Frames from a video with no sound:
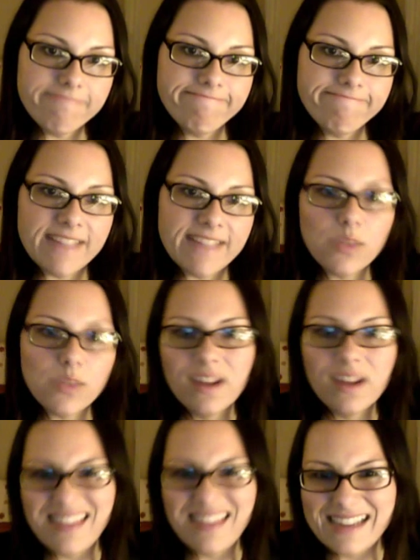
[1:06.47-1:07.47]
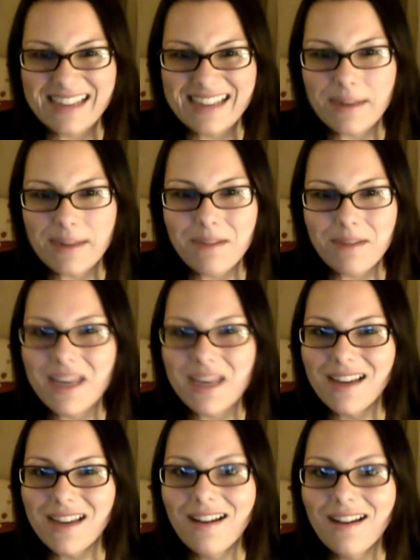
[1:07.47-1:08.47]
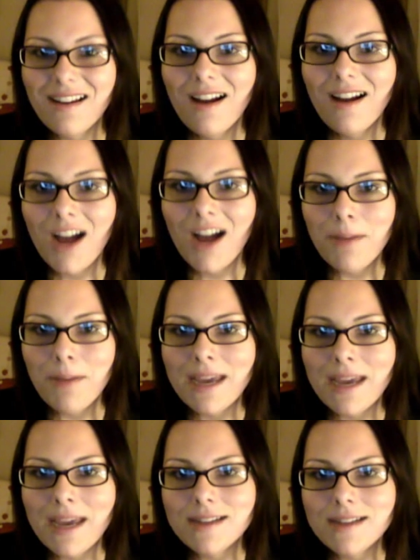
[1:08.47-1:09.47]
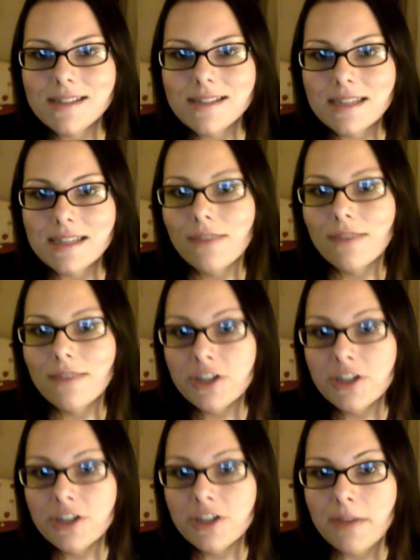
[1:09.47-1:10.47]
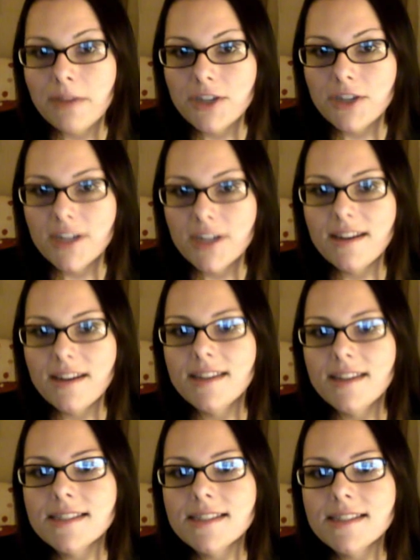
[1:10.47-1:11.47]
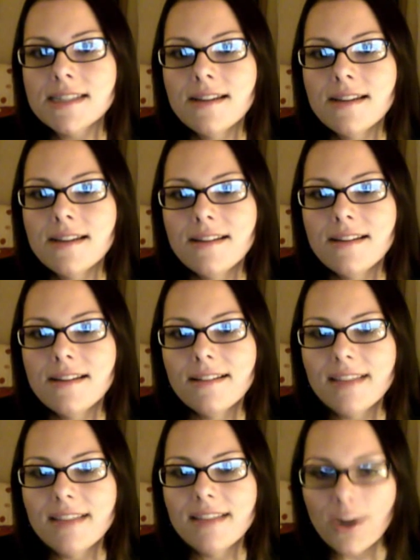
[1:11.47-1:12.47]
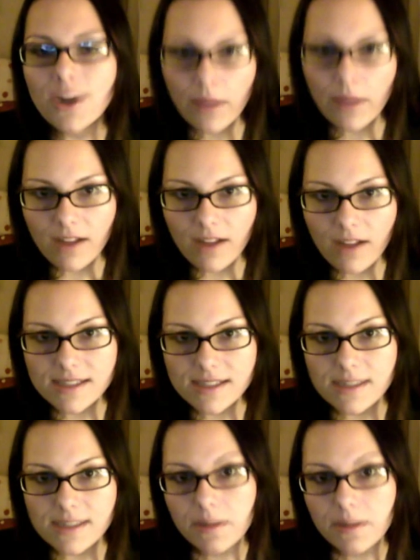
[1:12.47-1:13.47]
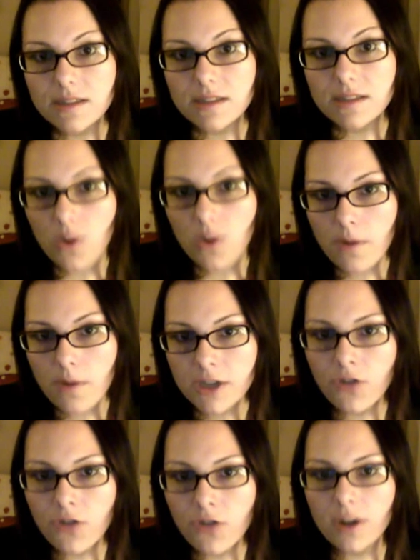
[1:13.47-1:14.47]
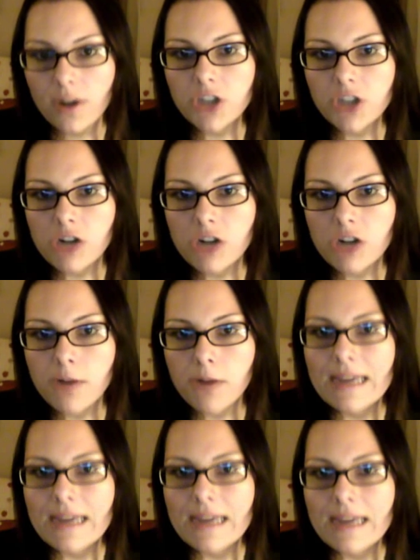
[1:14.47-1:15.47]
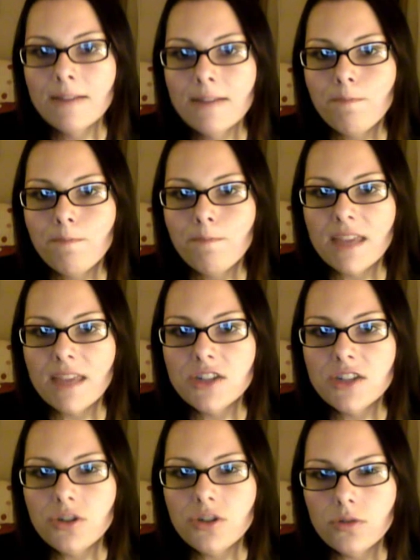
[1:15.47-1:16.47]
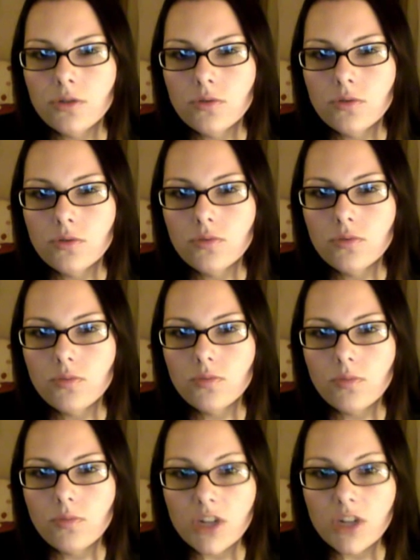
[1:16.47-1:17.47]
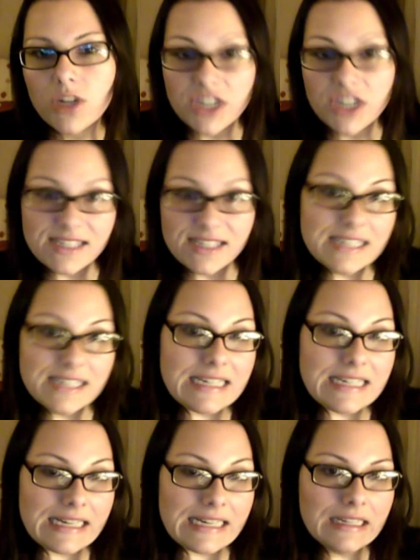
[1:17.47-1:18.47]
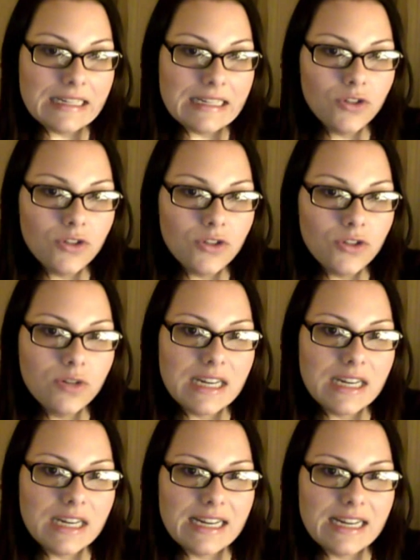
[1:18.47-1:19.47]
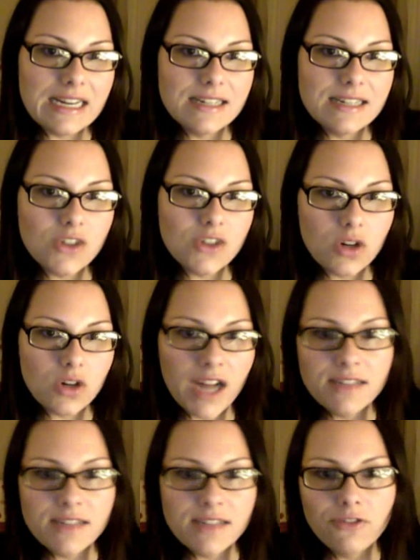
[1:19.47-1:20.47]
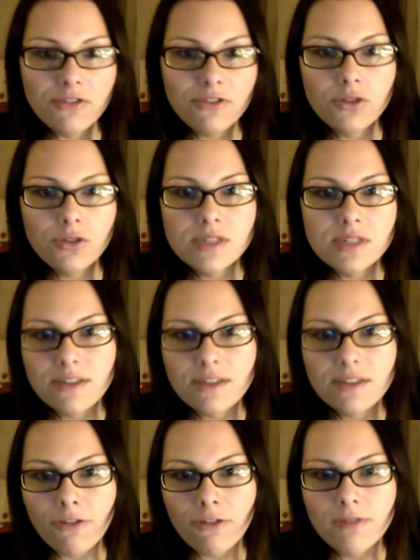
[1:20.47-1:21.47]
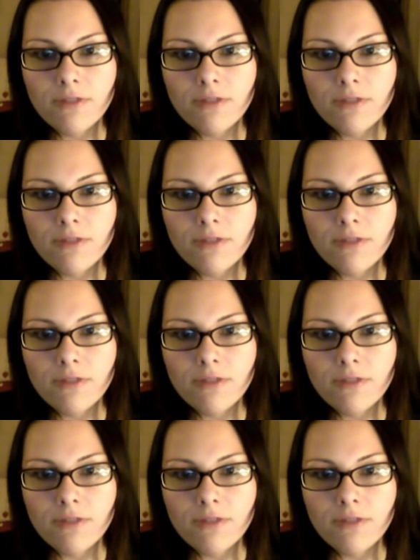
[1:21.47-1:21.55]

That's one of the things about being a band to sleeve revision patient, is that your weight loss is typically slower because you've already shocked your body into adjusting to eating less food and eating certain kinds of foods and different